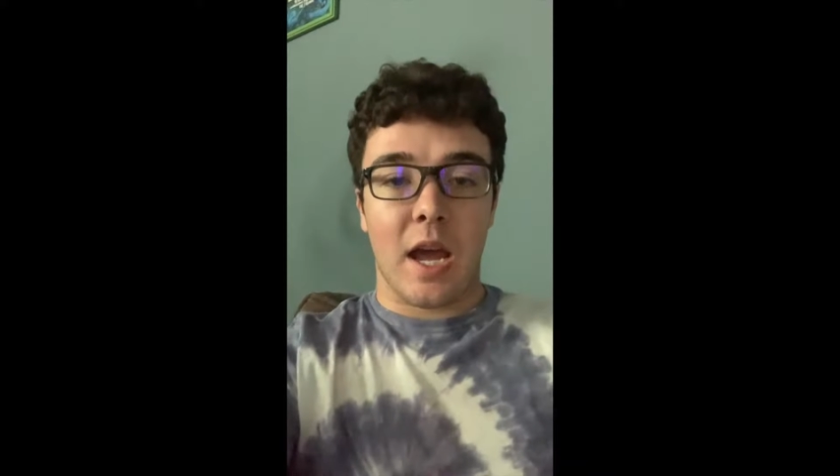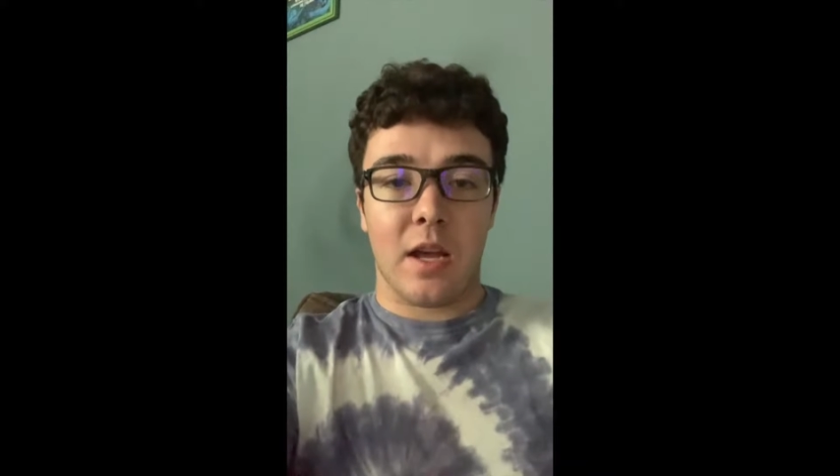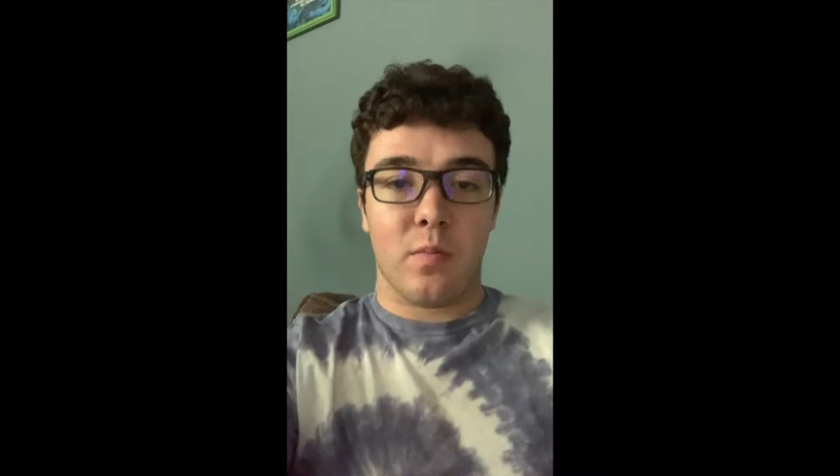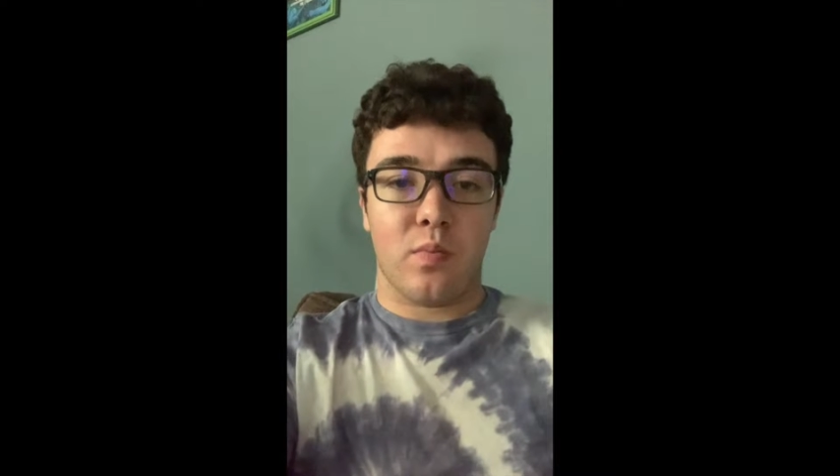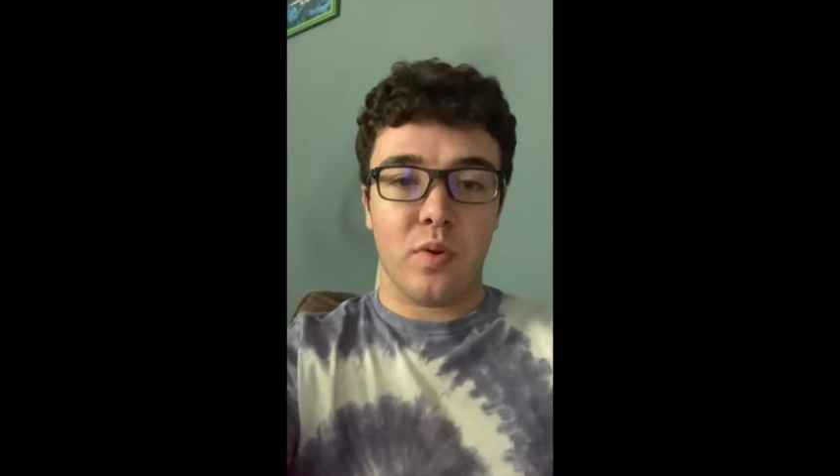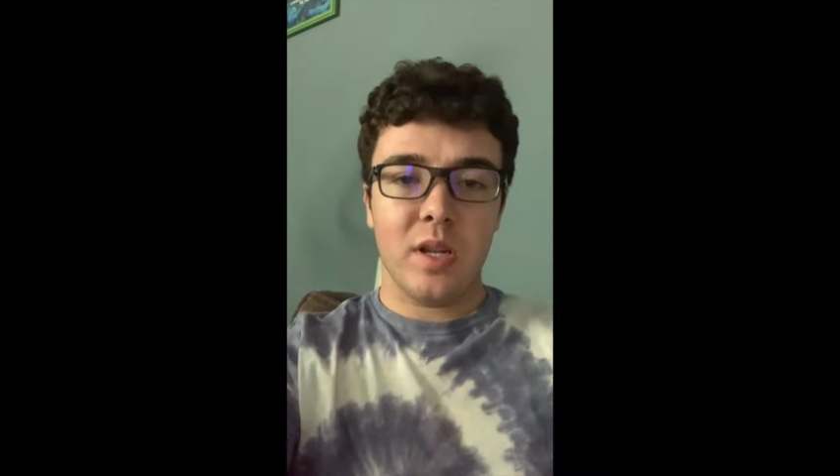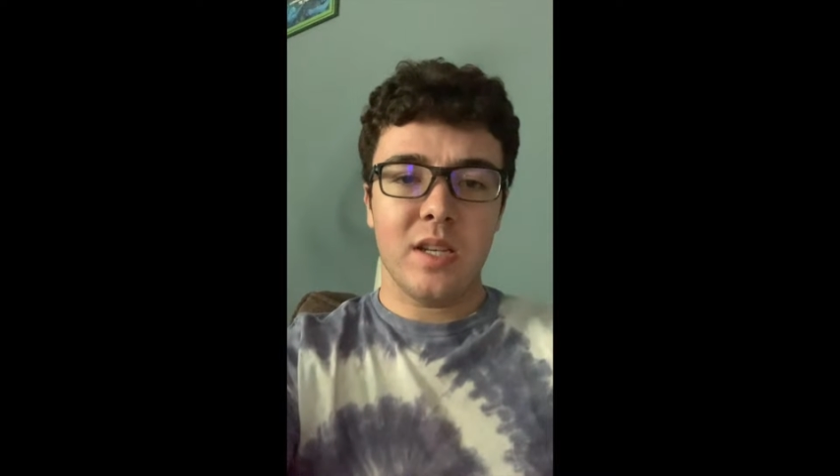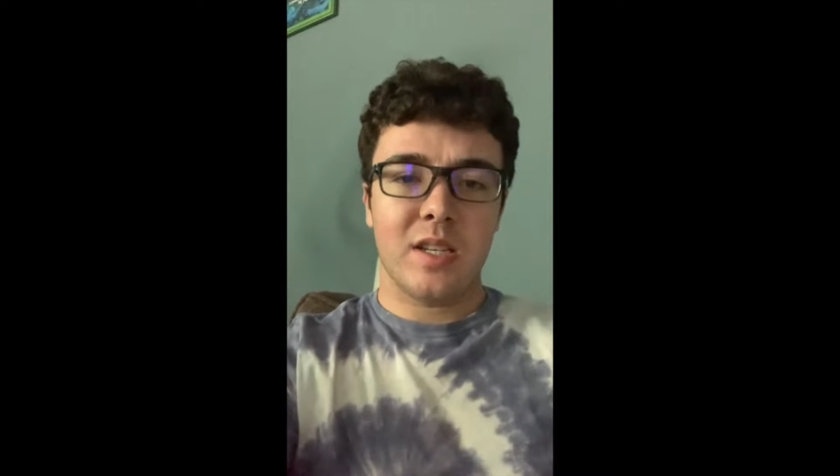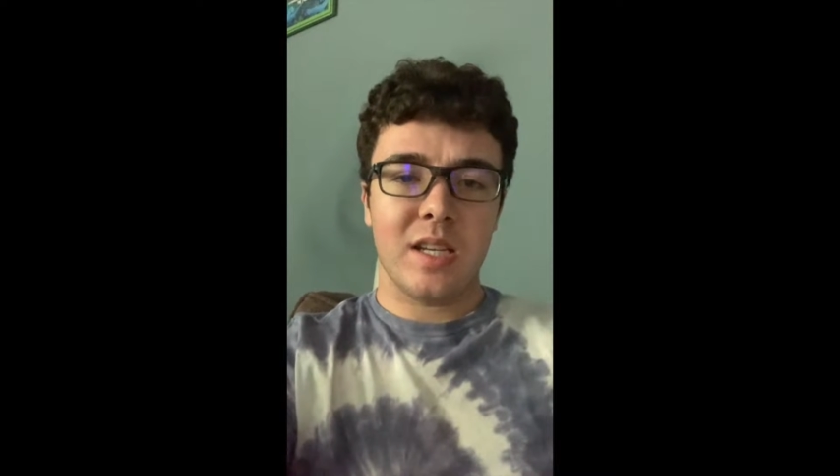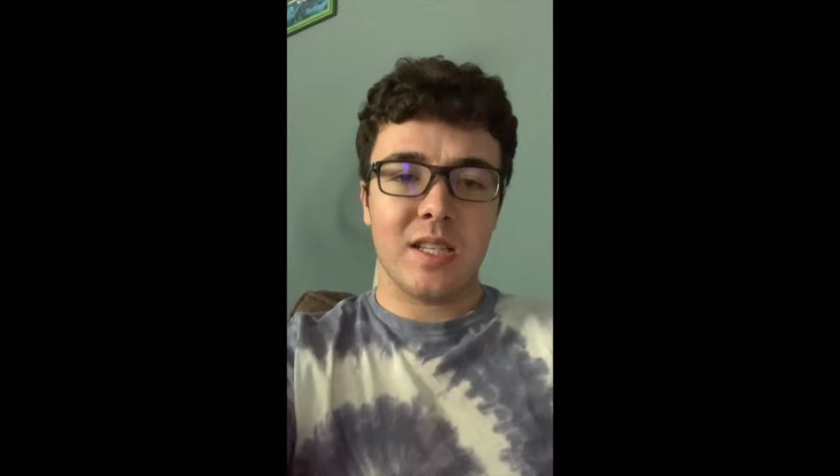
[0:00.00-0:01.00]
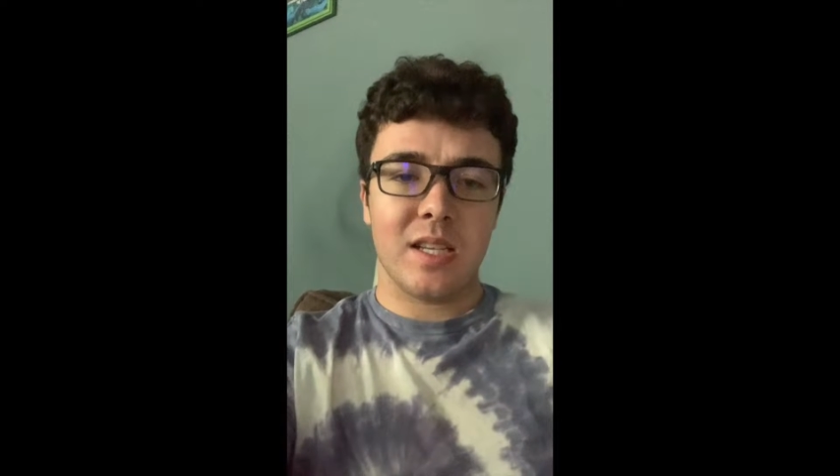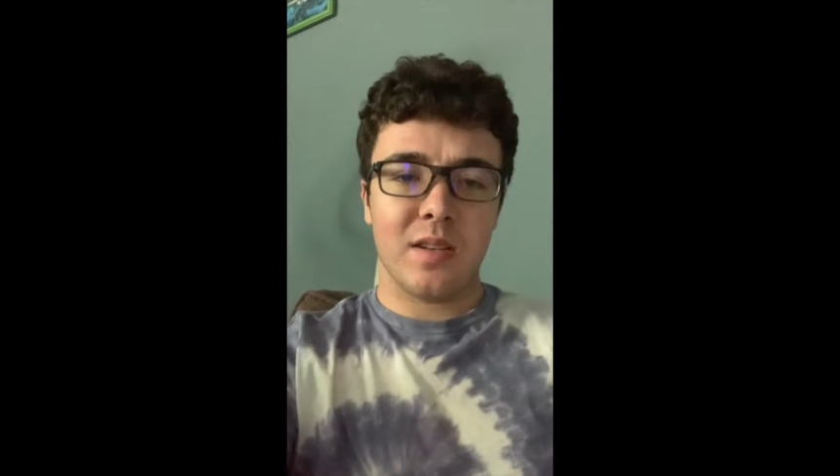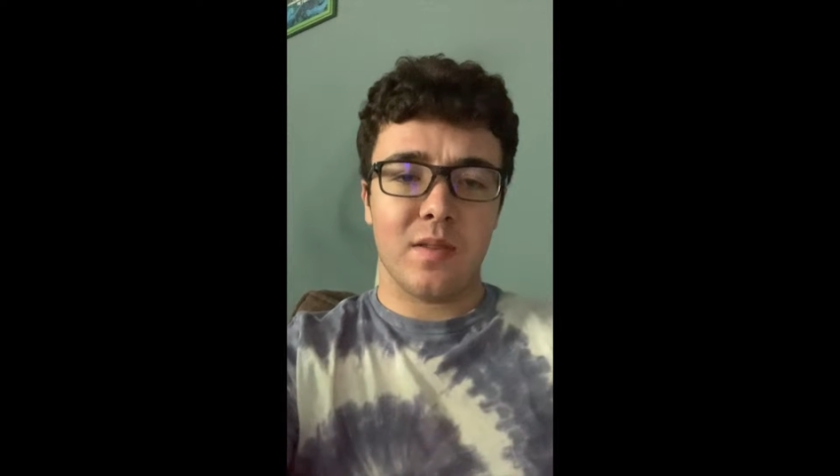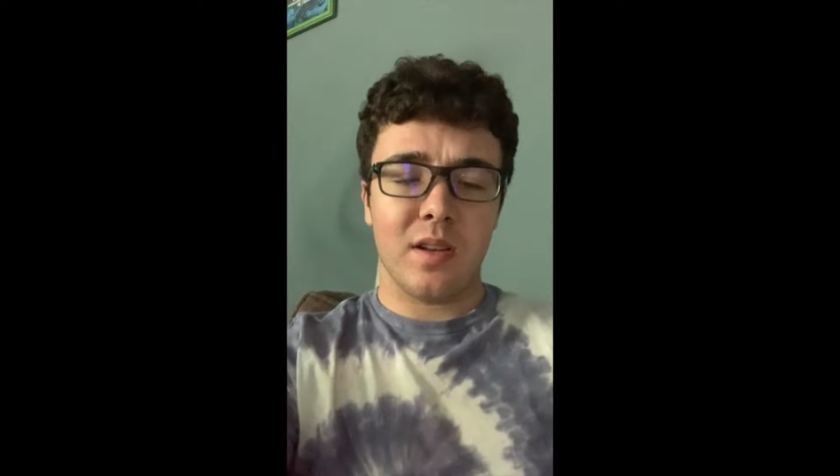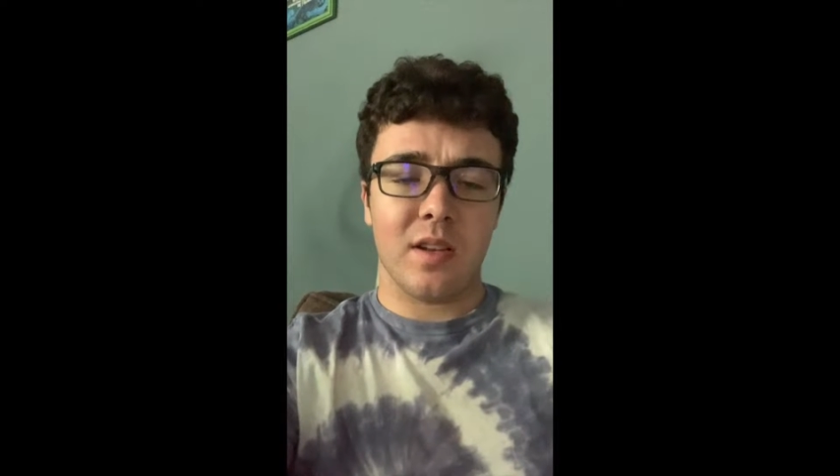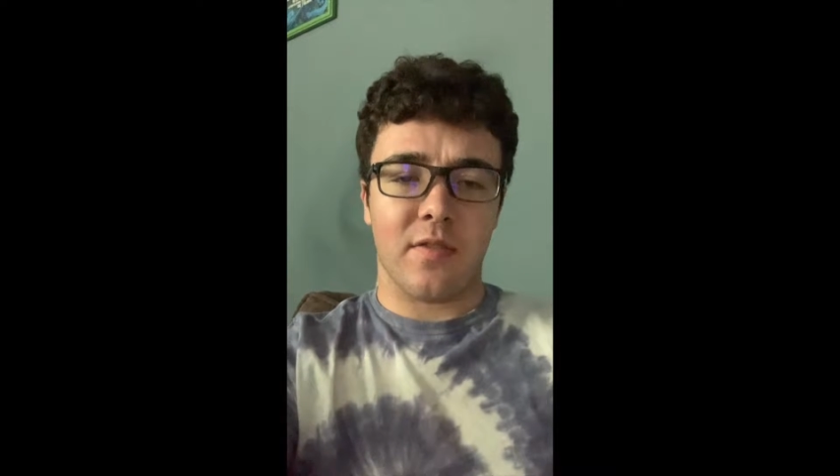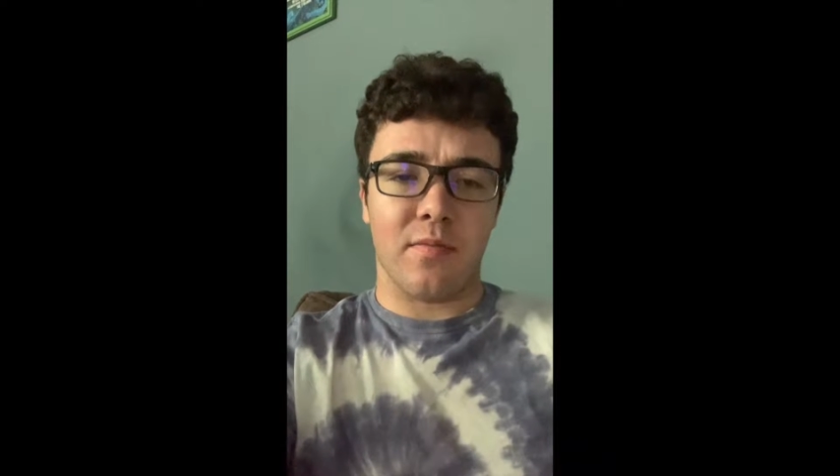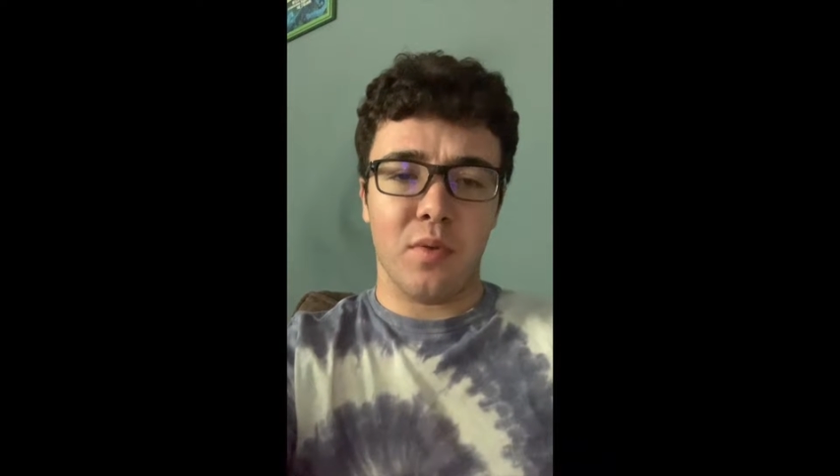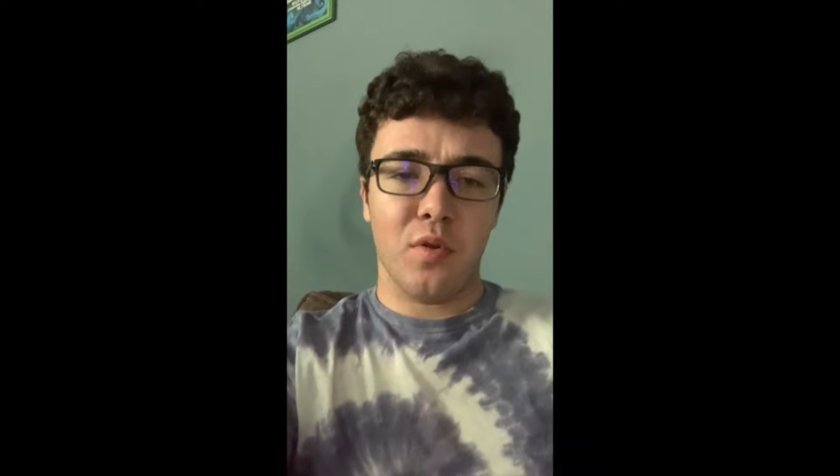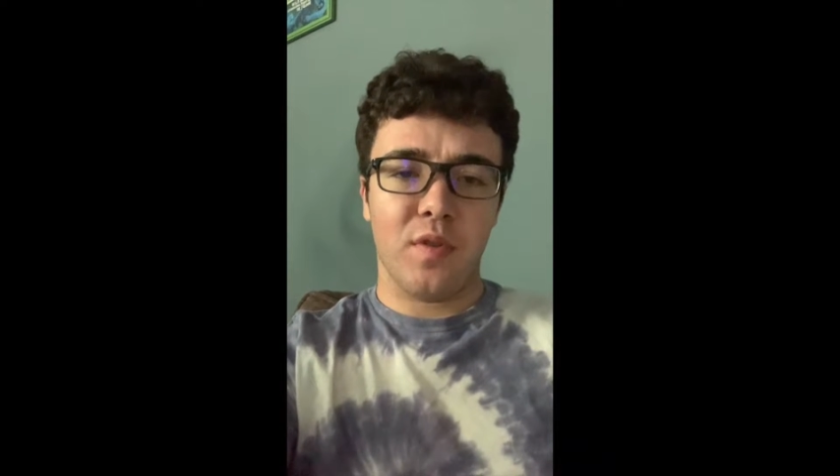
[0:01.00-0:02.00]
A pretty decent enough
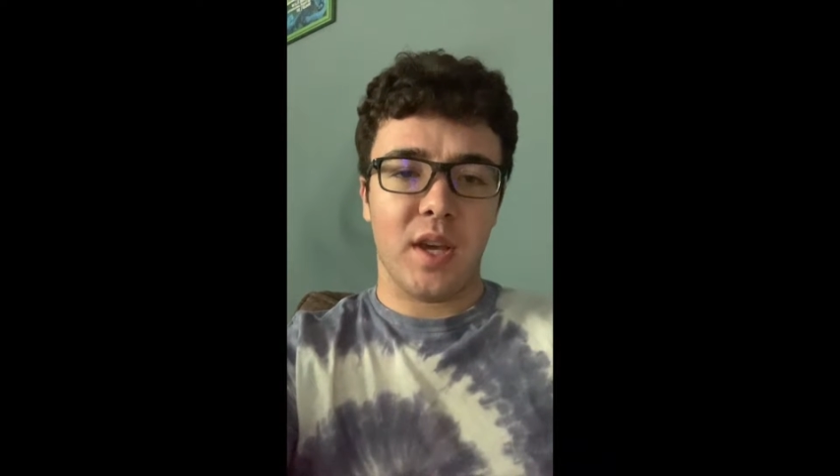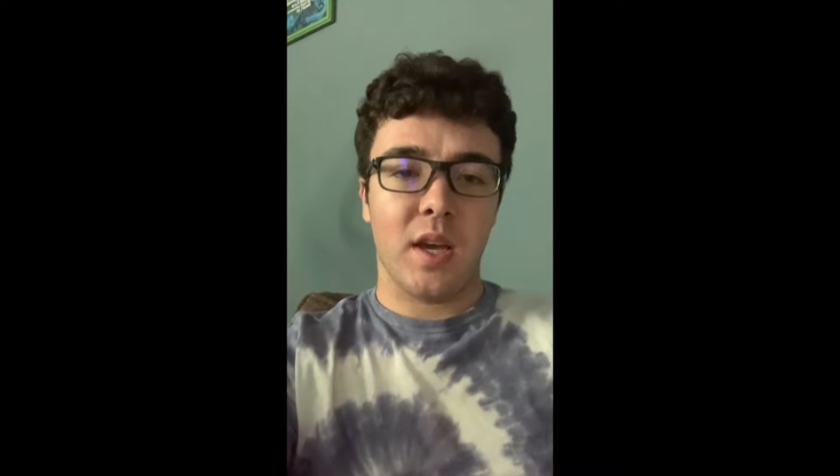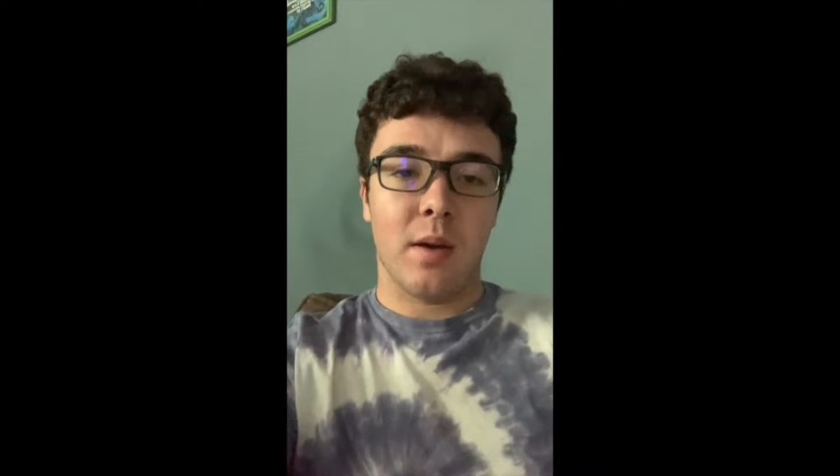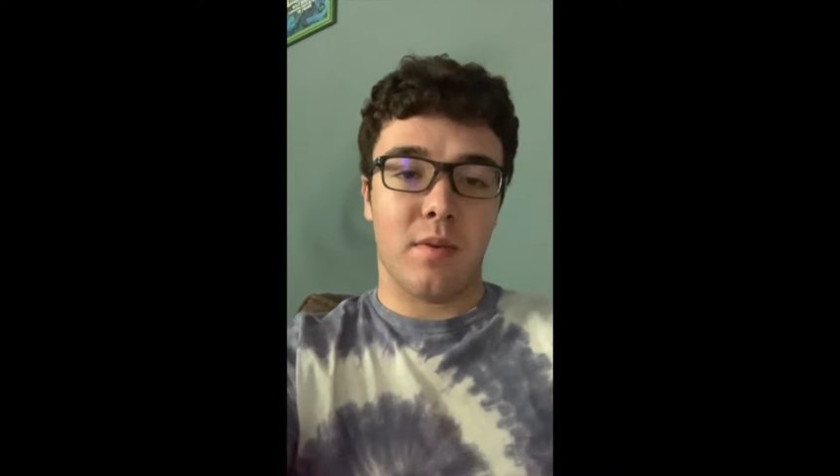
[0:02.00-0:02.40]
movie,